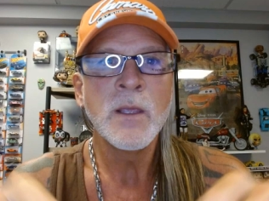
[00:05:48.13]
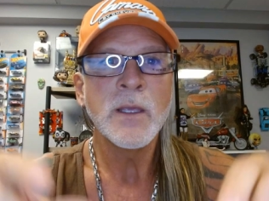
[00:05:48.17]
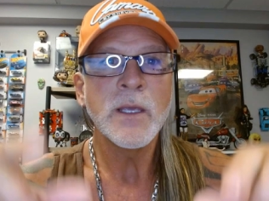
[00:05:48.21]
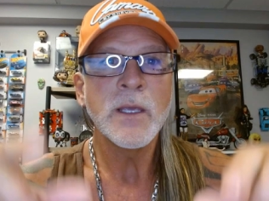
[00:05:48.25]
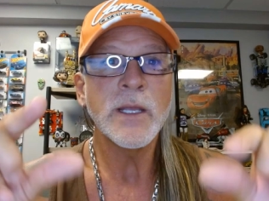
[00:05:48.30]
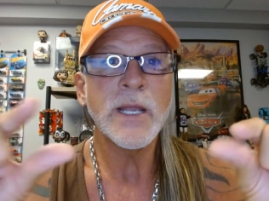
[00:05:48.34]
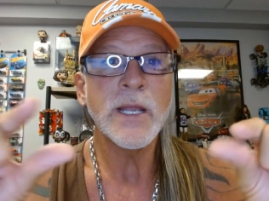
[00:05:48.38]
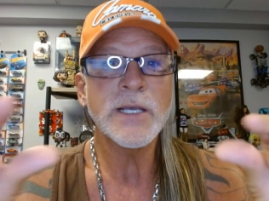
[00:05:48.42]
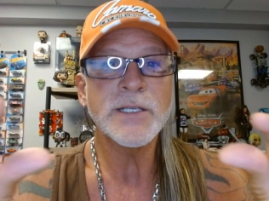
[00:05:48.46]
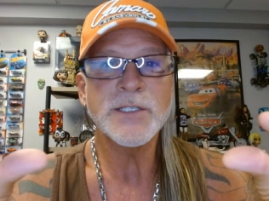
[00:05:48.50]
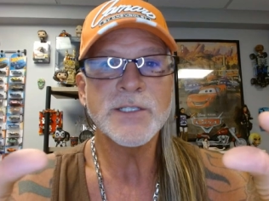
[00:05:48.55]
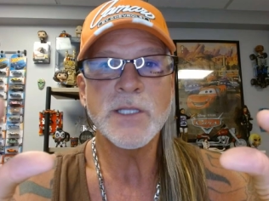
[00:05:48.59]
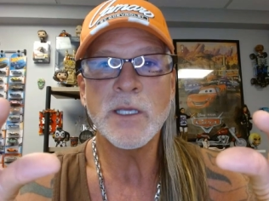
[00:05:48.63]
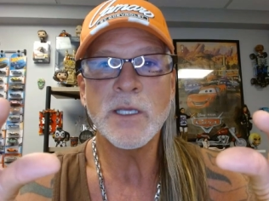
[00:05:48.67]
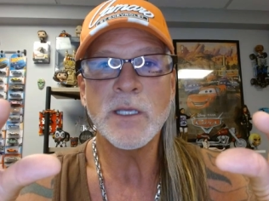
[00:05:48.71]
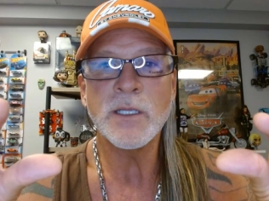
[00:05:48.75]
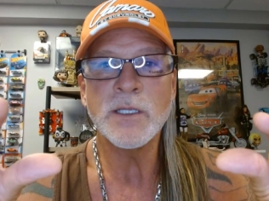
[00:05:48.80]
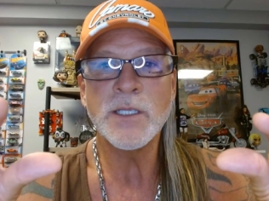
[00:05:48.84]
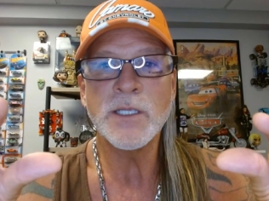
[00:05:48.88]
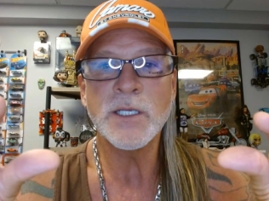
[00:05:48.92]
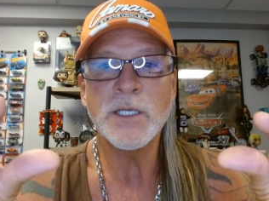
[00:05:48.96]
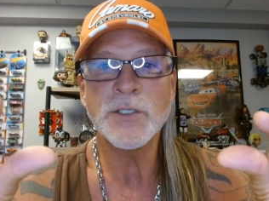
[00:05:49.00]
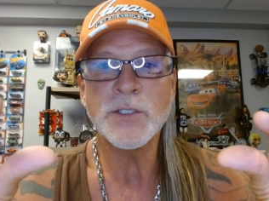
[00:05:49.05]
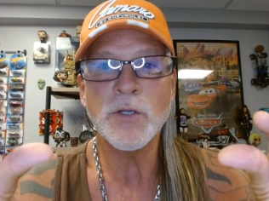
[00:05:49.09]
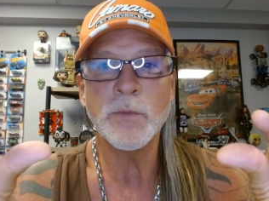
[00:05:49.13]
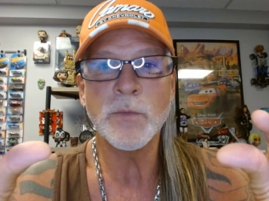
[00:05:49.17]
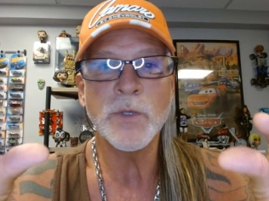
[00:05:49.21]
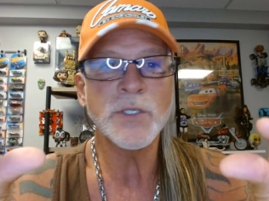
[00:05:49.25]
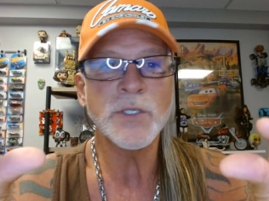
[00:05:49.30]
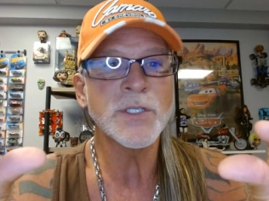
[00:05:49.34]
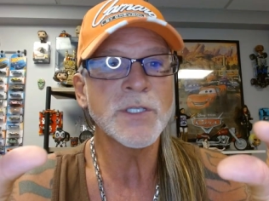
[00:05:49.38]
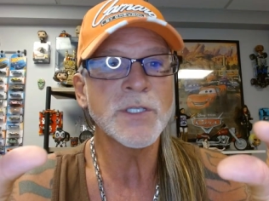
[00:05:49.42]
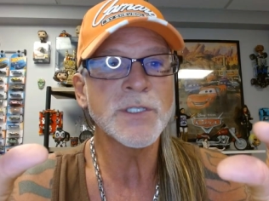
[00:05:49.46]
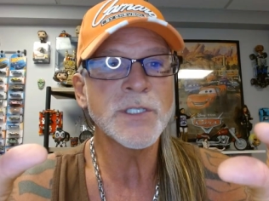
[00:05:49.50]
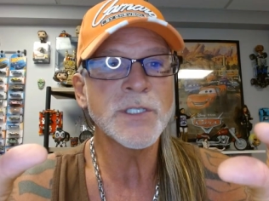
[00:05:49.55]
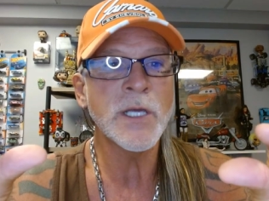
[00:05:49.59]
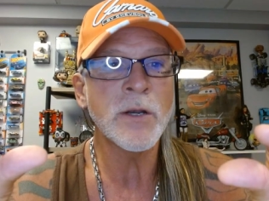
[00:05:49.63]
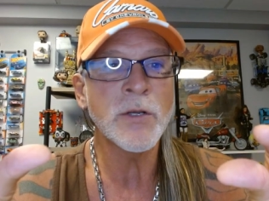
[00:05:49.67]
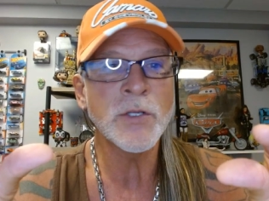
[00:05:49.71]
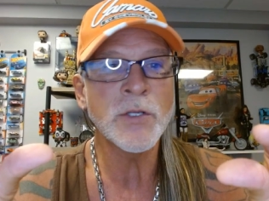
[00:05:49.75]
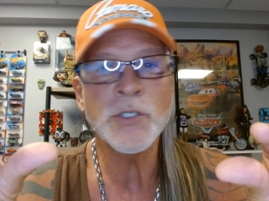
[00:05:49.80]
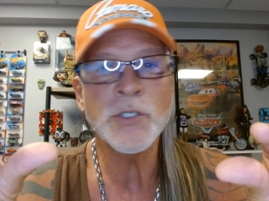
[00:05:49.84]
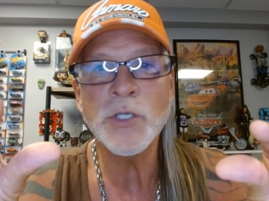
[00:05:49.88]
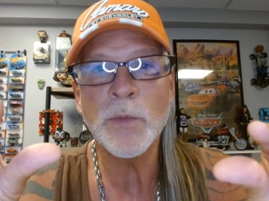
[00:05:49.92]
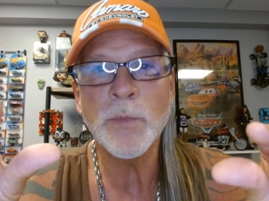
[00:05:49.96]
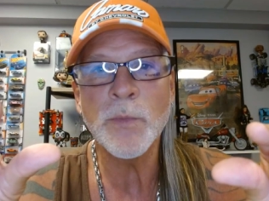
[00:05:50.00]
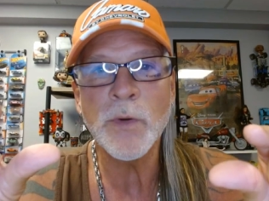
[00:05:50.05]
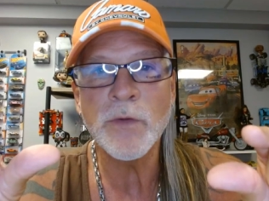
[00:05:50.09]
It has the distribution center in
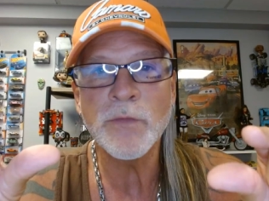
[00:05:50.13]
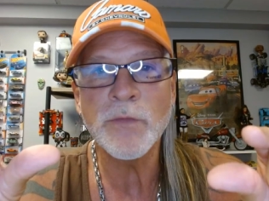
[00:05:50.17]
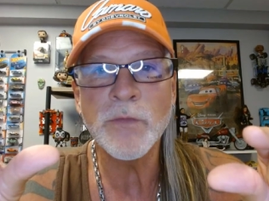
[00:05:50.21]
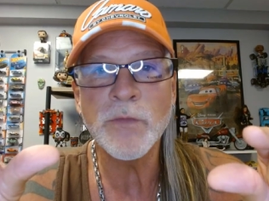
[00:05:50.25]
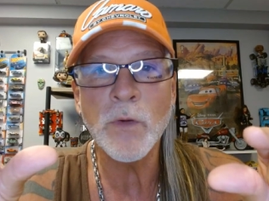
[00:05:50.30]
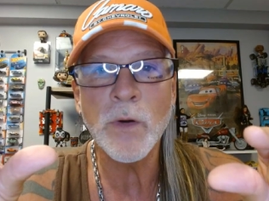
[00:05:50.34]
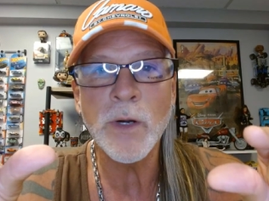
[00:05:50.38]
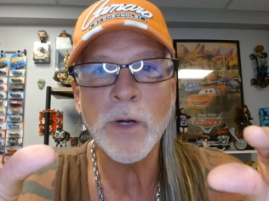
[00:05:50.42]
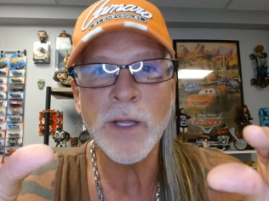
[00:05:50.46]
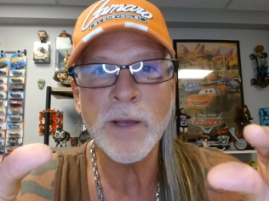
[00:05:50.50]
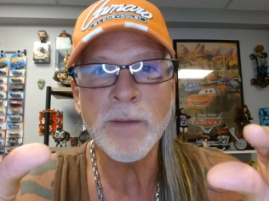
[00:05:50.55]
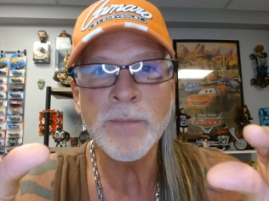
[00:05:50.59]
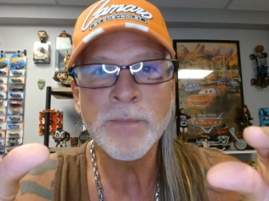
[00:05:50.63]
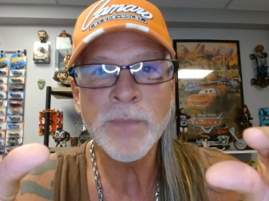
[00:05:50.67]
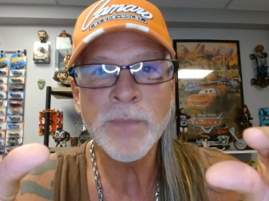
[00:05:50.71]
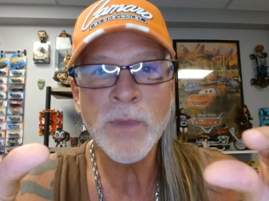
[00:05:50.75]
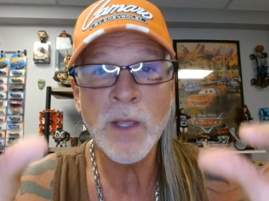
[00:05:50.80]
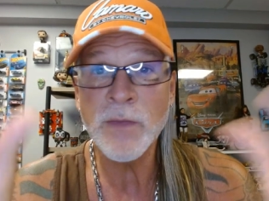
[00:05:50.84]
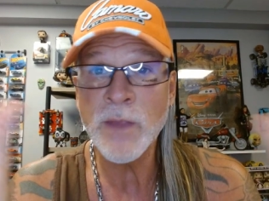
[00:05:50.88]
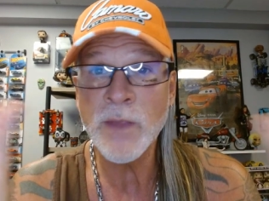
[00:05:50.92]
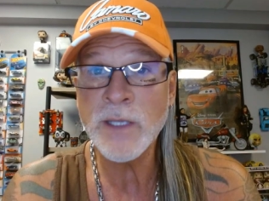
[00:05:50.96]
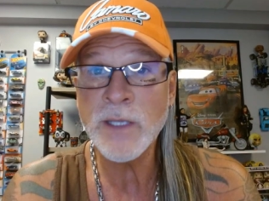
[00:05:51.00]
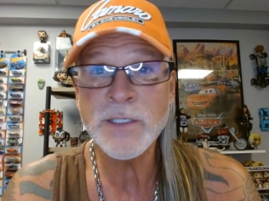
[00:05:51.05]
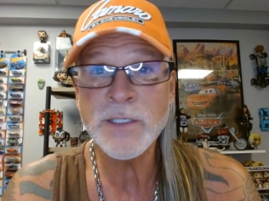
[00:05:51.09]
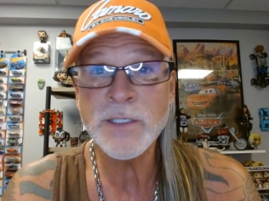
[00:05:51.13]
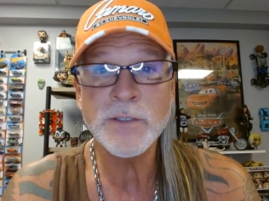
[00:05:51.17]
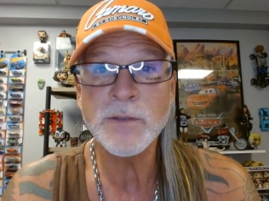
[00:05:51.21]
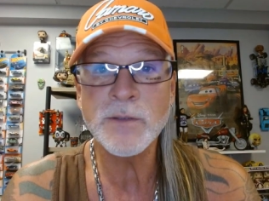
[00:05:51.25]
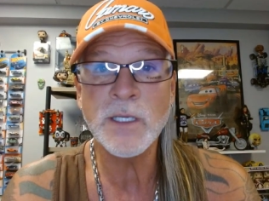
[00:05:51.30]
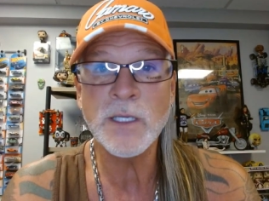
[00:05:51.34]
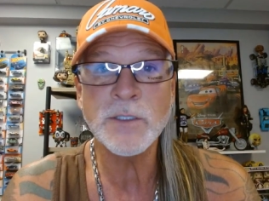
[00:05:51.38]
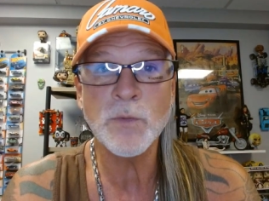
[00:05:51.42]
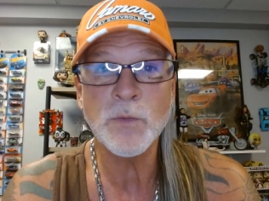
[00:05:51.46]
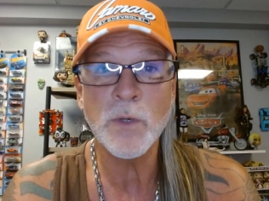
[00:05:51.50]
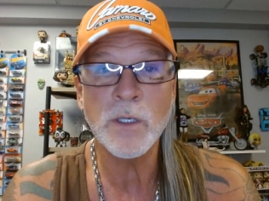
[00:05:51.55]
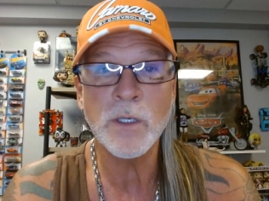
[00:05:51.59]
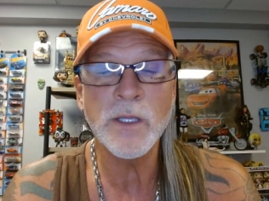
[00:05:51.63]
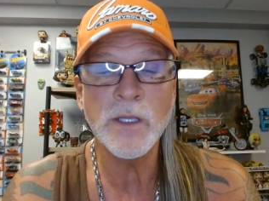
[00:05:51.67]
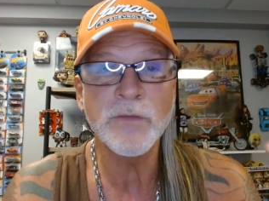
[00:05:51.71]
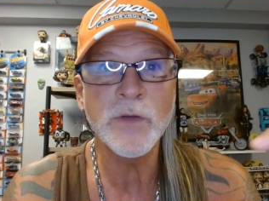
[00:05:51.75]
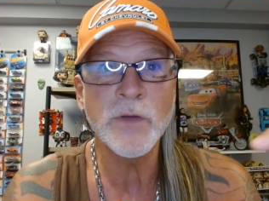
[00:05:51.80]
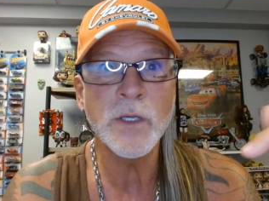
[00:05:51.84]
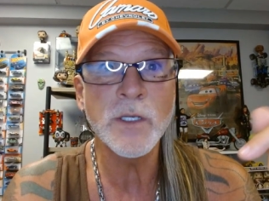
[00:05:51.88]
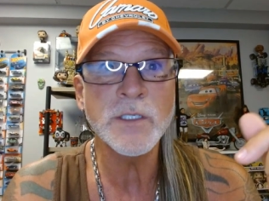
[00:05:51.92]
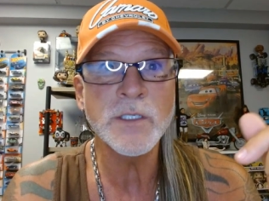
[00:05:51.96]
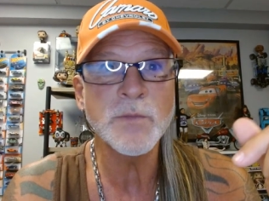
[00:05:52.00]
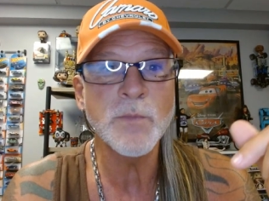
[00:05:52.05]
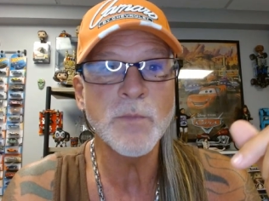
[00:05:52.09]
Jupiter, Florida. And that's that's where Live
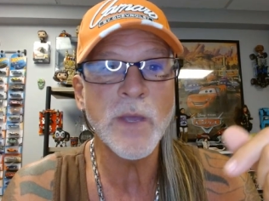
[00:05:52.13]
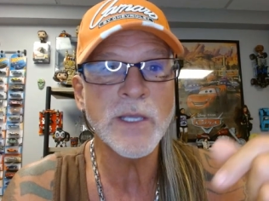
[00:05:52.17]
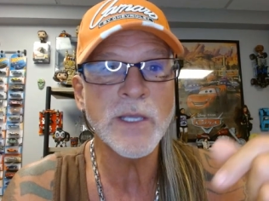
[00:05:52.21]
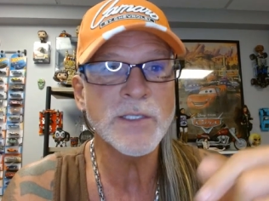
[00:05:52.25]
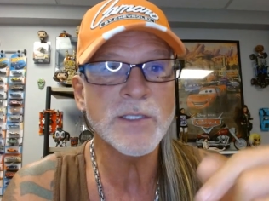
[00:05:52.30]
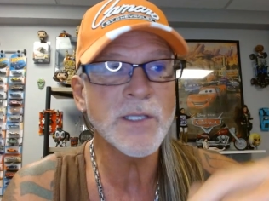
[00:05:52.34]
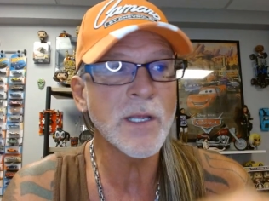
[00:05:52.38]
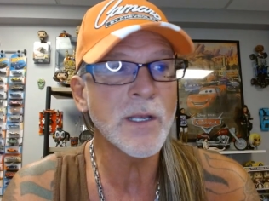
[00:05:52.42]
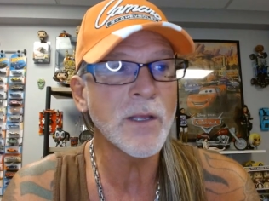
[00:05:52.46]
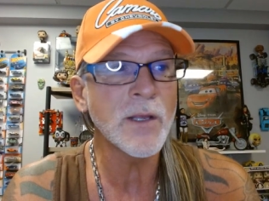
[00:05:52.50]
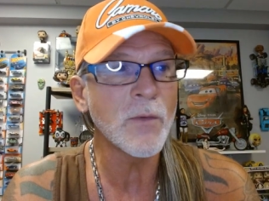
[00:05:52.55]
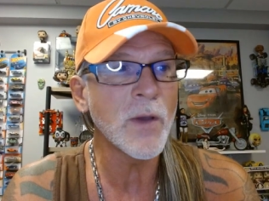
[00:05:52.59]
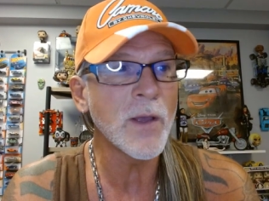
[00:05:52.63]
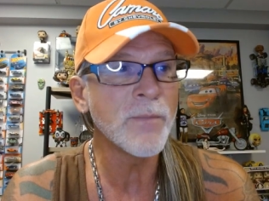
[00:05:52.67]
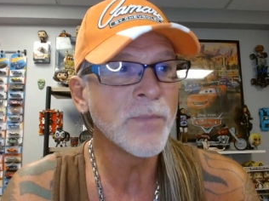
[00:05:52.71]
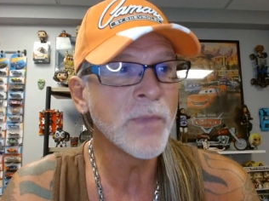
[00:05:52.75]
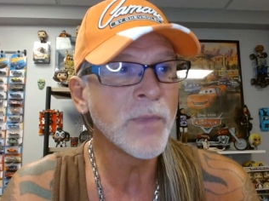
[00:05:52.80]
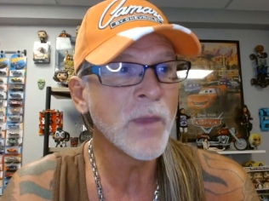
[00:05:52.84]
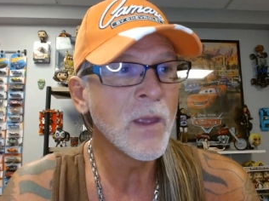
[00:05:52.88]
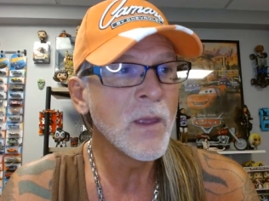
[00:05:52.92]
Good is based anyway.